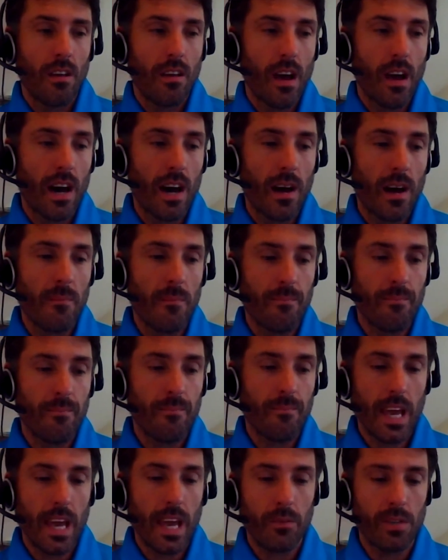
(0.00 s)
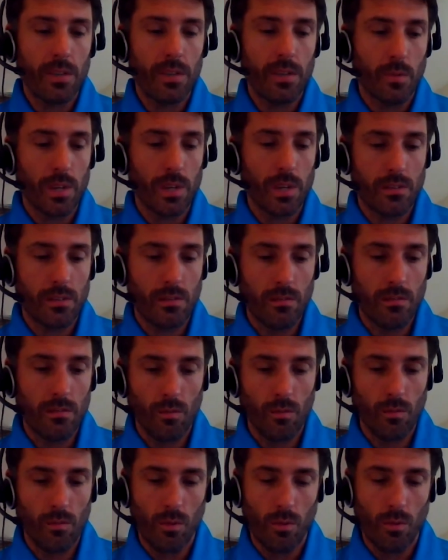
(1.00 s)
And
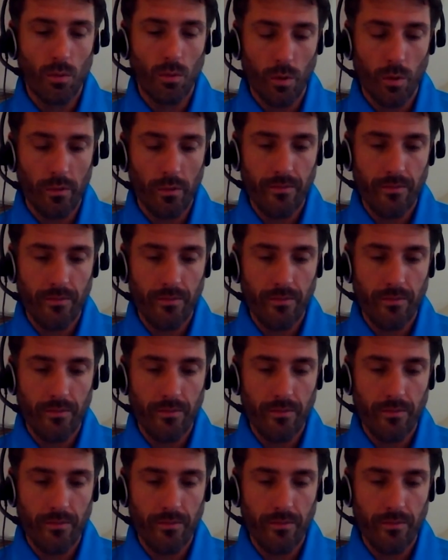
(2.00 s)
we